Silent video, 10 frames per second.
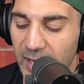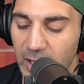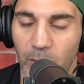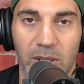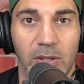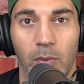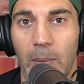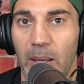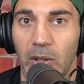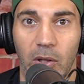any reason
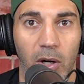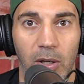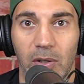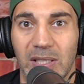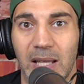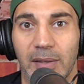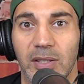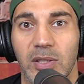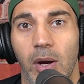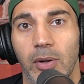why Michael Carter is not
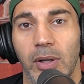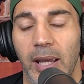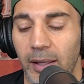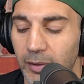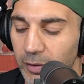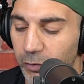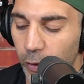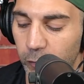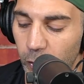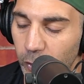the starter and the
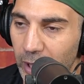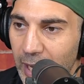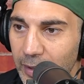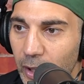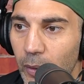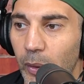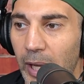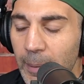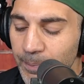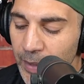full flow guy there.
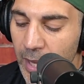Okay.